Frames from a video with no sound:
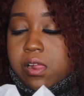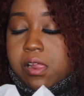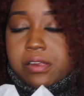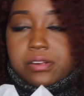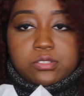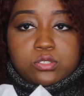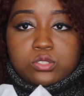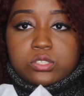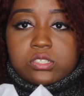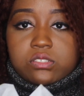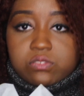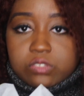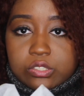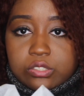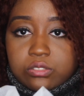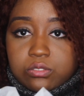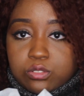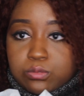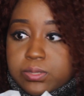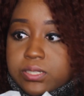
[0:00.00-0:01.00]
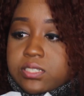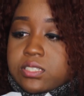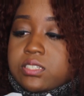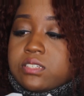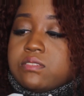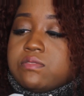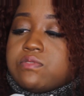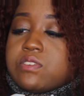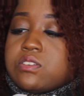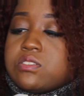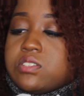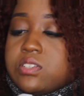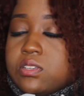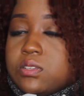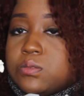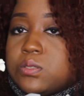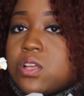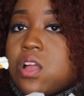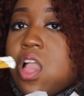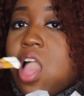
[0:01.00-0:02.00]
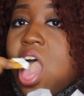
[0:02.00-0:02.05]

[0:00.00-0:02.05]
Because you basically get first dibs.